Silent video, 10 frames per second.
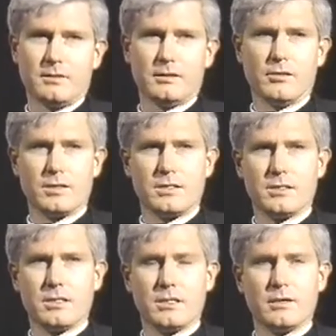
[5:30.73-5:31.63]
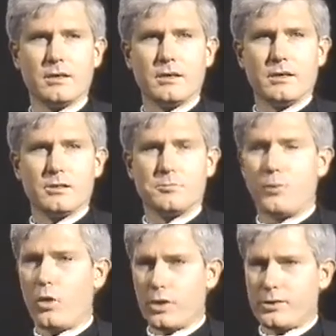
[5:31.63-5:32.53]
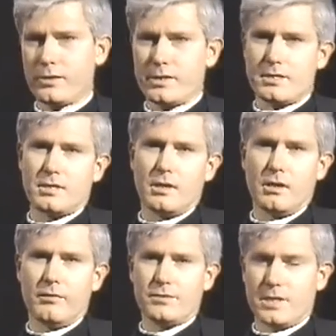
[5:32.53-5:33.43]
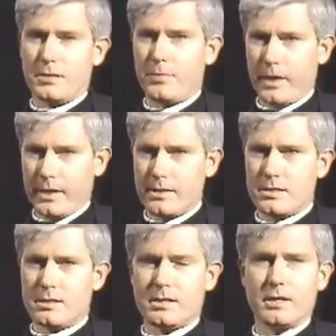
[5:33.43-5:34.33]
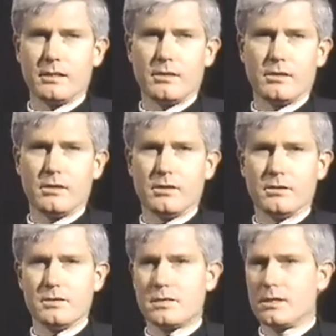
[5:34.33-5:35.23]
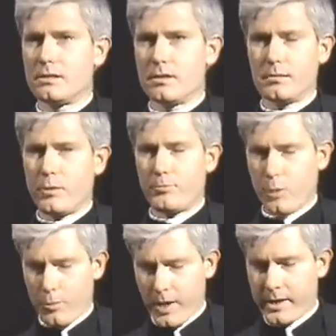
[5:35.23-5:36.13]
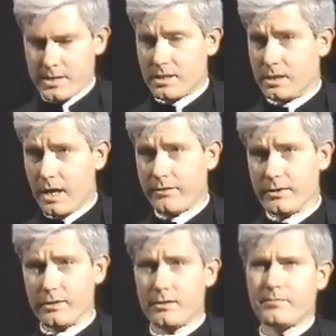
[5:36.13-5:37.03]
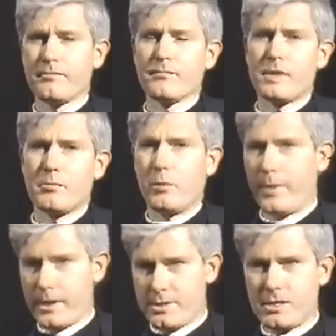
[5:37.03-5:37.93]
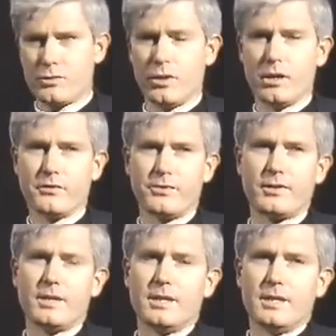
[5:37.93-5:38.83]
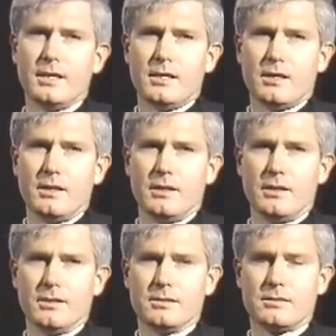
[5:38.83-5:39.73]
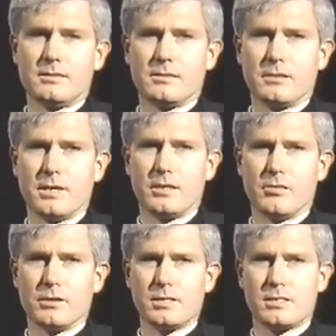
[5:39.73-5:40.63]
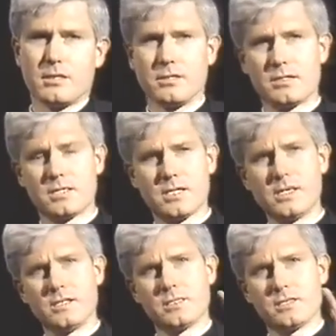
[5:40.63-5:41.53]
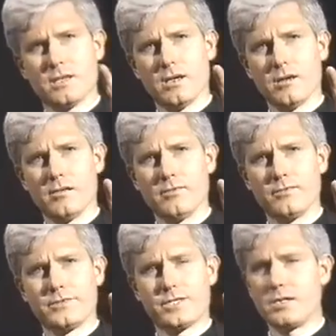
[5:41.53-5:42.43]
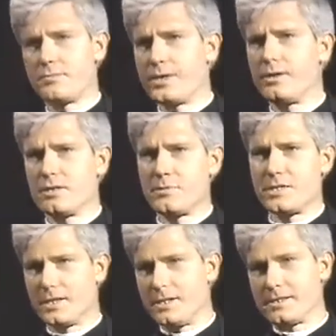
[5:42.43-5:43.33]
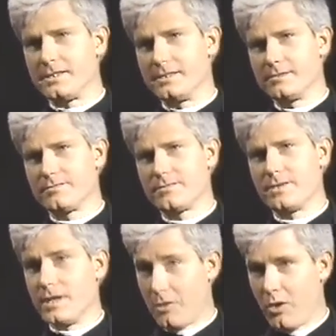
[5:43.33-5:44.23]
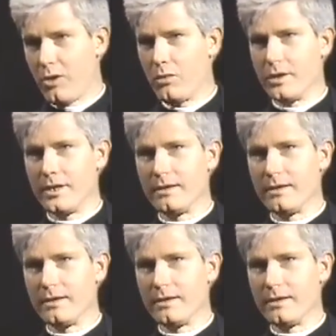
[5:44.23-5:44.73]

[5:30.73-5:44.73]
Notice the portraits of St. Pius X, Pope Pius XI, Pope Pius XII. They notice scenes of St. Peter's Basilica in our hallway